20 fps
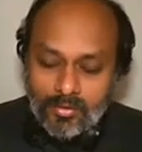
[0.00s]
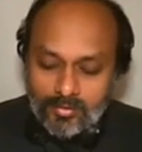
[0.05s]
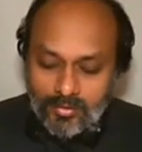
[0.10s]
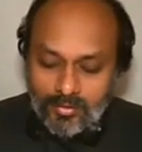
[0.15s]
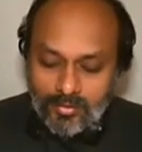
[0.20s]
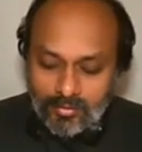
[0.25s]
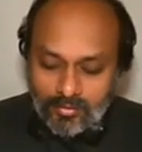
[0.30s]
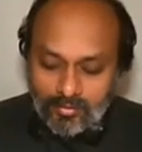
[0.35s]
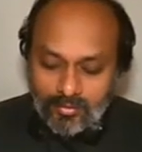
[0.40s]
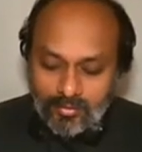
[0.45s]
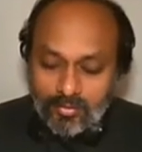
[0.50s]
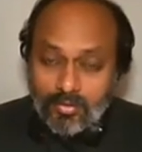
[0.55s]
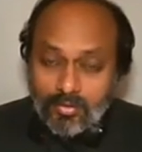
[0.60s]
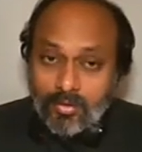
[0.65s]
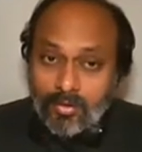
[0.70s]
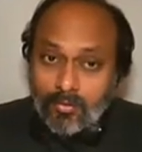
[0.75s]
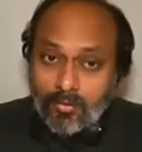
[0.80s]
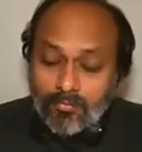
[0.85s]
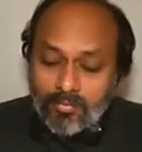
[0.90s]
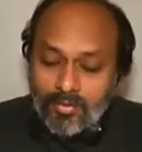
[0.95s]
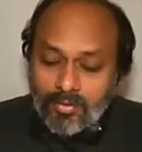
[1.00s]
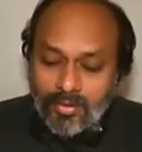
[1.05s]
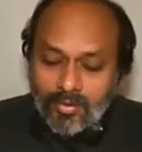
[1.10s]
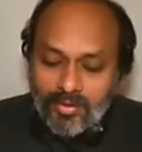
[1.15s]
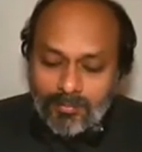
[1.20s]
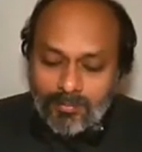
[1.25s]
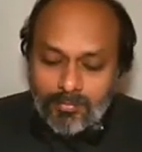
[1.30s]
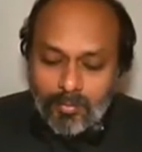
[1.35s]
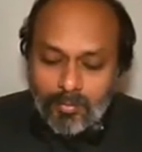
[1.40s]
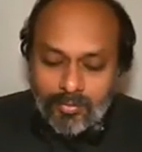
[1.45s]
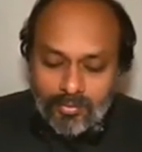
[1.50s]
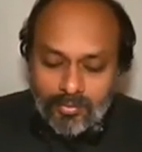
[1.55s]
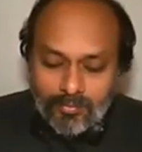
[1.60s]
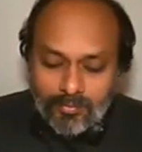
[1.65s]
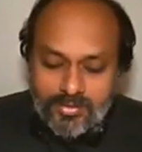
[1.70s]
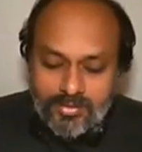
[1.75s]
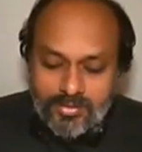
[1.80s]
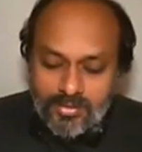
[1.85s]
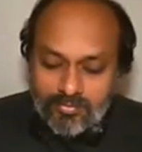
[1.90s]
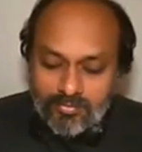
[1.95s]
Then now we write momentum
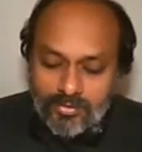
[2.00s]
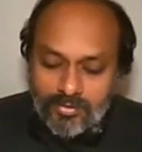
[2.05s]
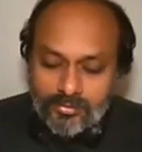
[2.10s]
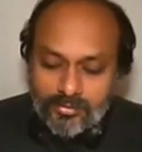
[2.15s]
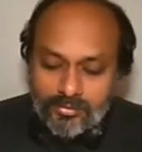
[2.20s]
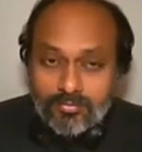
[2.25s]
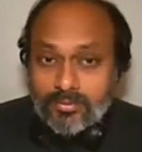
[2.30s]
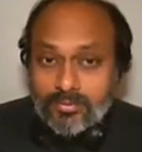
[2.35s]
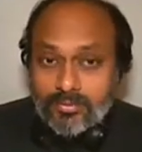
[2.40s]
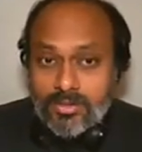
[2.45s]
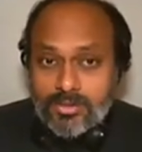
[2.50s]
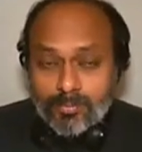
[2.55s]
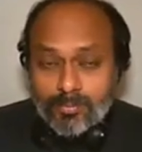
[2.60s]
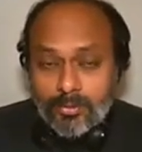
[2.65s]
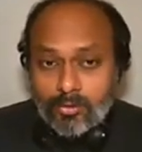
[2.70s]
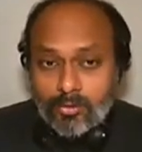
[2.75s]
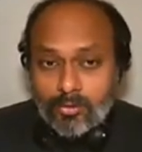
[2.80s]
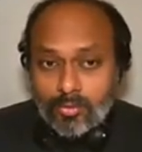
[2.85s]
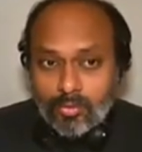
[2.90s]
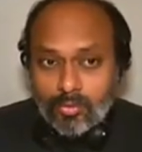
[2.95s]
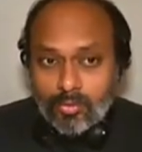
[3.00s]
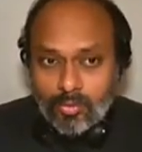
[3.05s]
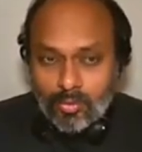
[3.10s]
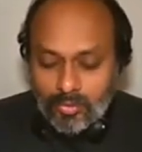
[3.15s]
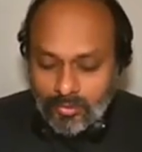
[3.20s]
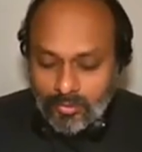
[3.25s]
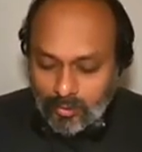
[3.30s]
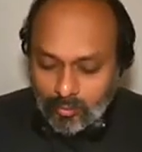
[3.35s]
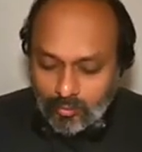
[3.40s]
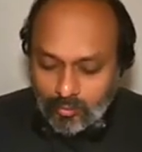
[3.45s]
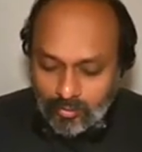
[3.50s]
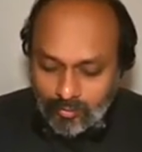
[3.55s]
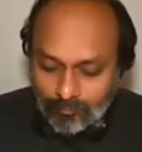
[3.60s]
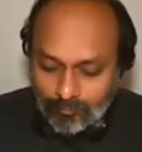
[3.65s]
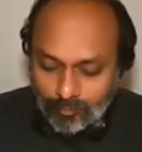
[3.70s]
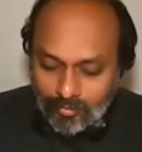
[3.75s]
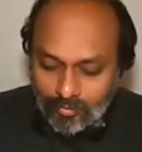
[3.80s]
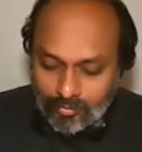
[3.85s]
conservation with respect to ground.